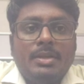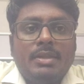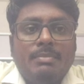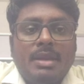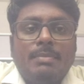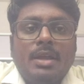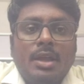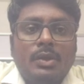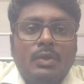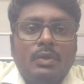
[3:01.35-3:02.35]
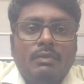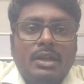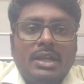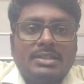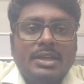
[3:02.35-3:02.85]
mapped I/O were
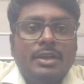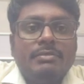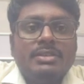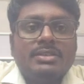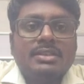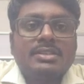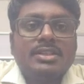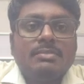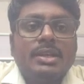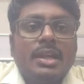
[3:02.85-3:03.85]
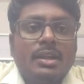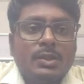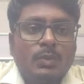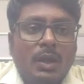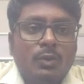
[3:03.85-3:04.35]
assigned with 16-bit address
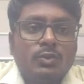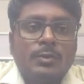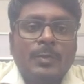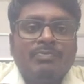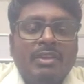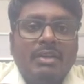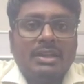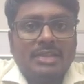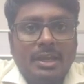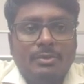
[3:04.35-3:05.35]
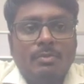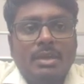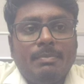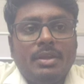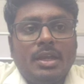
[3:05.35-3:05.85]
values, whereas I/O
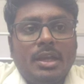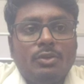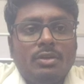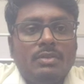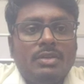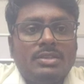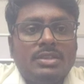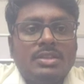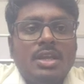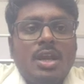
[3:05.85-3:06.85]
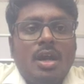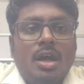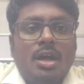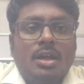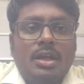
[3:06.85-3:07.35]
mapped I/O devices
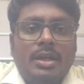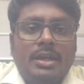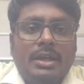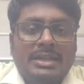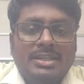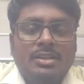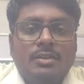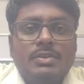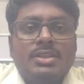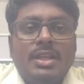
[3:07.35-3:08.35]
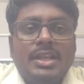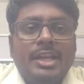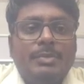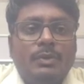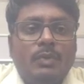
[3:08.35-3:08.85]
are assigned with
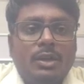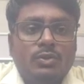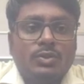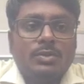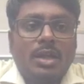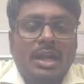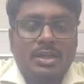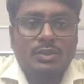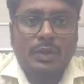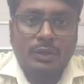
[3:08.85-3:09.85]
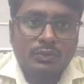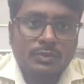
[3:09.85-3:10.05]
8-bit values, address values.